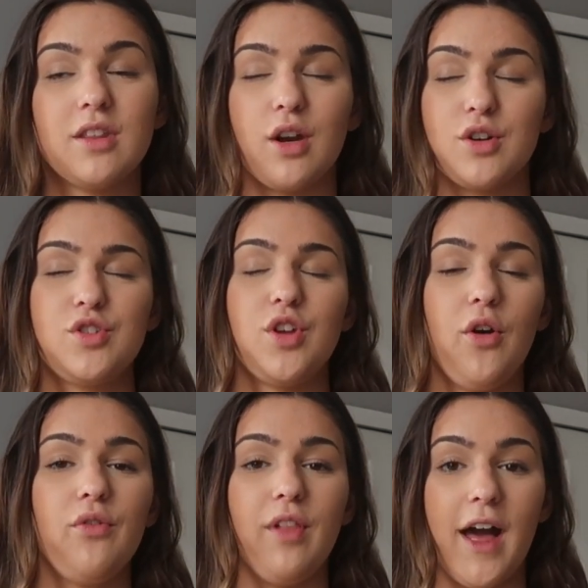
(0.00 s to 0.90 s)
They are
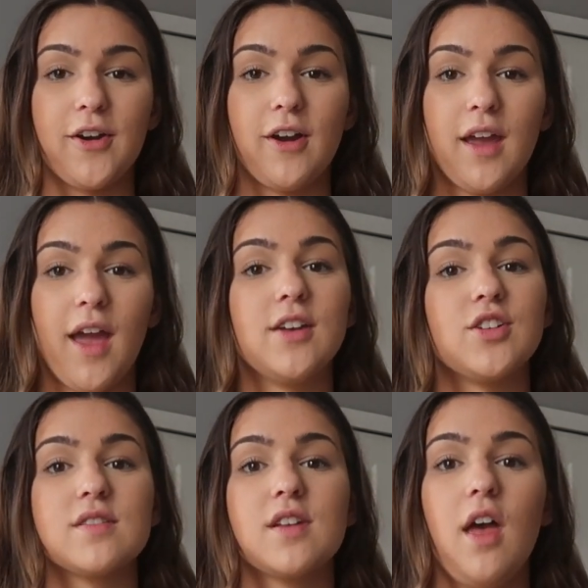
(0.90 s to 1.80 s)
so flattering and
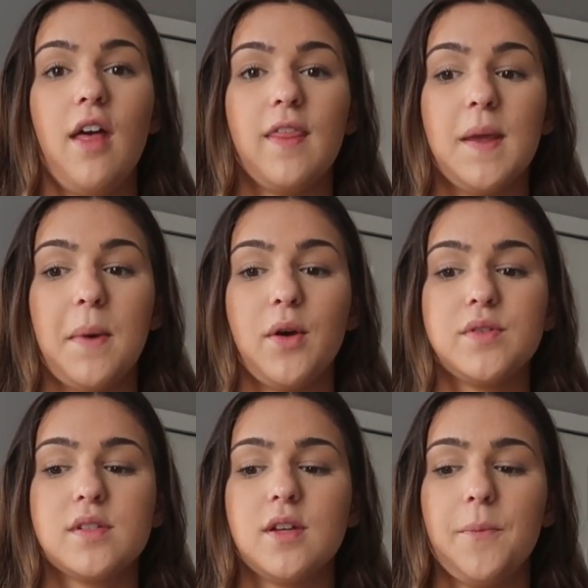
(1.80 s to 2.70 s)
just the
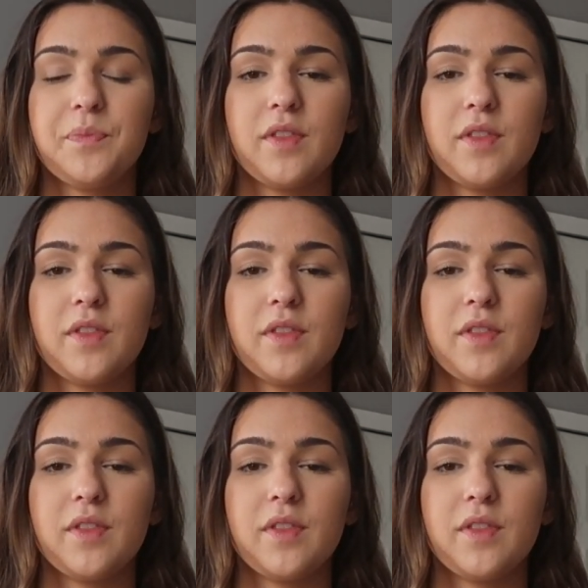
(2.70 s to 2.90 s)
most,